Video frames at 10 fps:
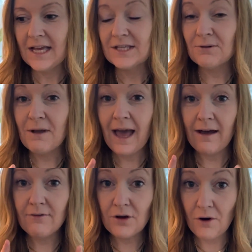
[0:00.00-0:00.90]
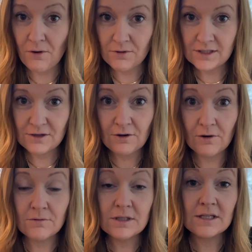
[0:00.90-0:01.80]
So we have goats.
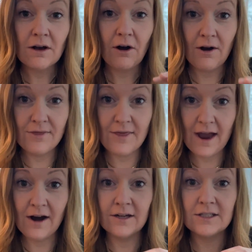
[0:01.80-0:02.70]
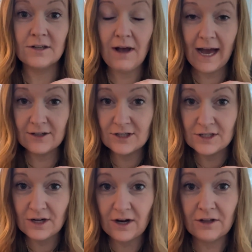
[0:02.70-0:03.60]
Goats are there to actually
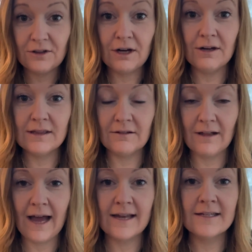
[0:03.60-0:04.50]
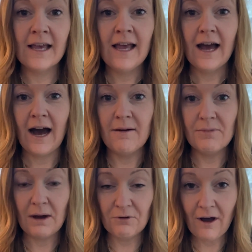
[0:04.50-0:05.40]
start clearing the land
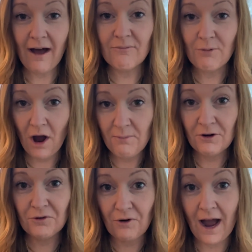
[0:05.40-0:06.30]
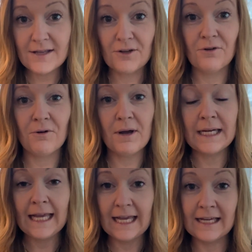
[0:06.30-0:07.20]
that will have proper grass
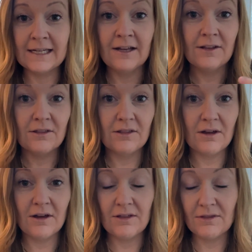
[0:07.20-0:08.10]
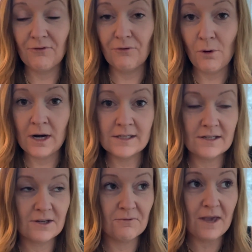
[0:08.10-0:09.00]
growing in the forest.
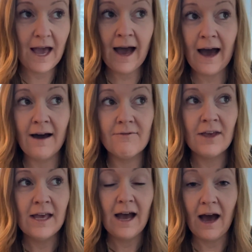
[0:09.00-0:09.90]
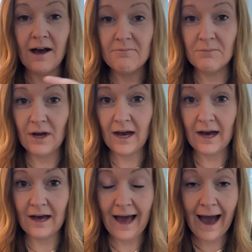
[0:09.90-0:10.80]
So we have
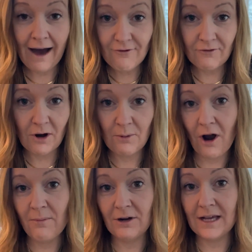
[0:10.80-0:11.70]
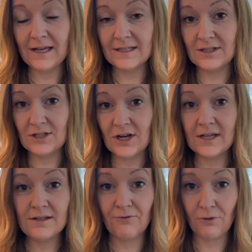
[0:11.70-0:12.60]
half of our property is
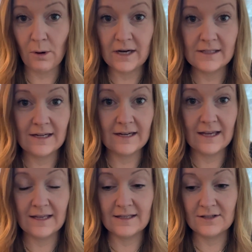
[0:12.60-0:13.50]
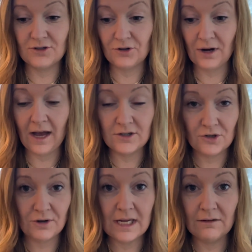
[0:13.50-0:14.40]
just forest. It is a
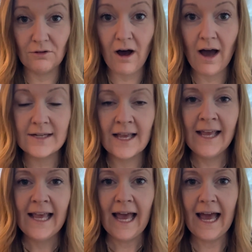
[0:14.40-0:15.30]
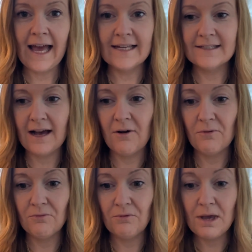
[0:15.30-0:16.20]
treed lot. And
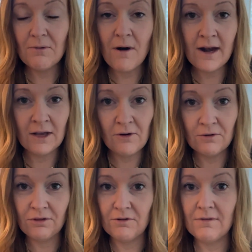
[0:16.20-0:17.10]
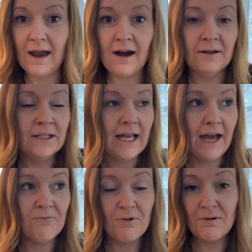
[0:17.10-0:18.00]
we want to go through there
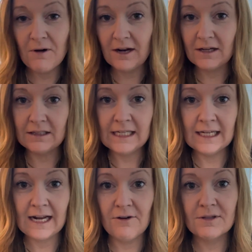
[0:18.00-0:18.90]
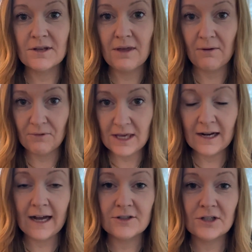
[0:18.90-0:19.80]
and we want to clean it out so that we can
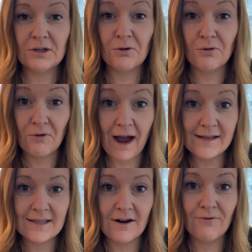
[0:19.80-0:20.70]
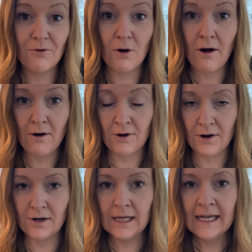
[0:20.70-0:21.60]
actually grow grass there for our
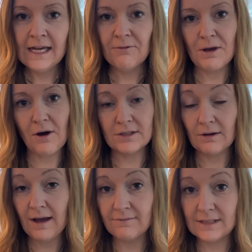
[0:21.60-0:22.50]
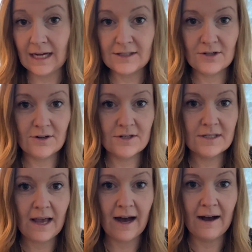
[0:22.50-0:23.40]
herd. We also have
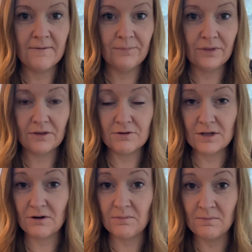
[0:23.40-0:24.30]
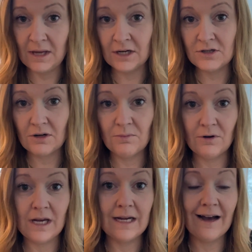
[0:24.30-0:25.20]
Dexters. Those are a miniature
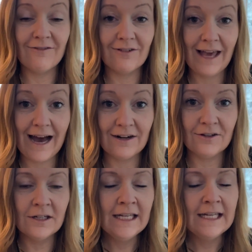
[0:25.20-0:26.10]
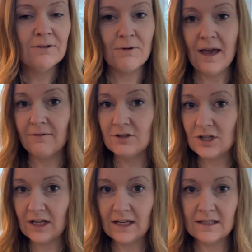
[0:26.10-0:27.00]
breed of cattle. We have
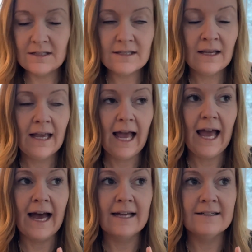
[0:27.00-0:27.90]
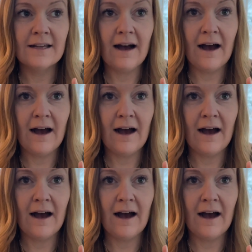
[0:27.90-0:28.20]
chickens and